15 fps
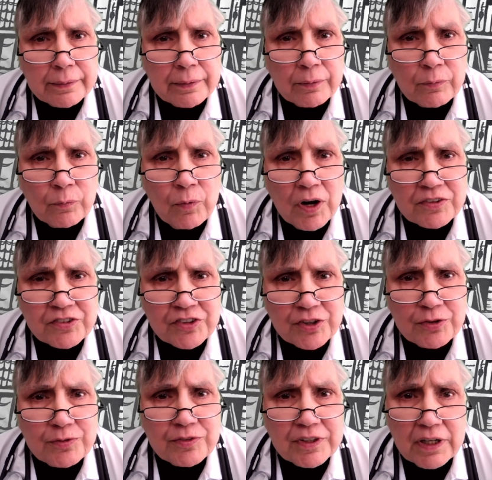What
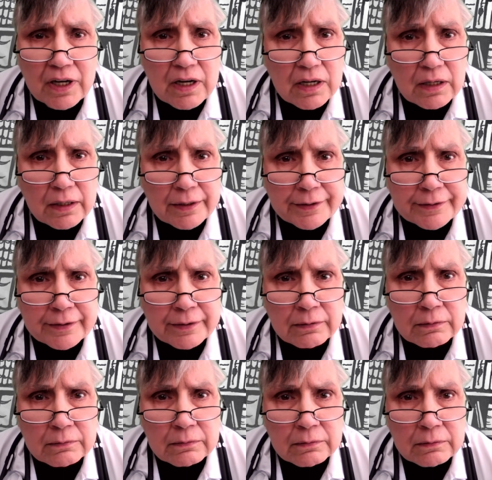you've got
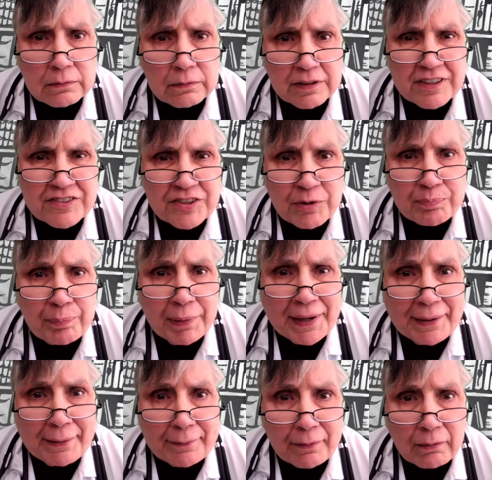is a
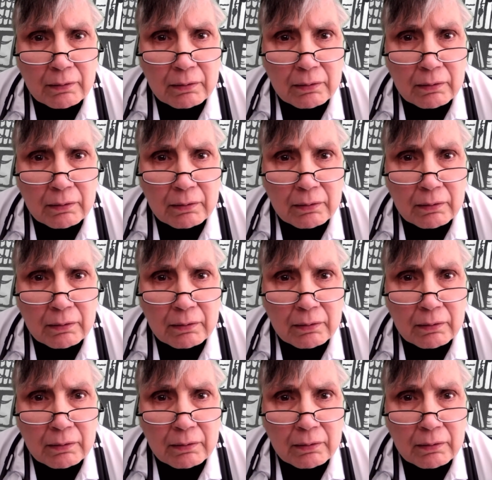bear.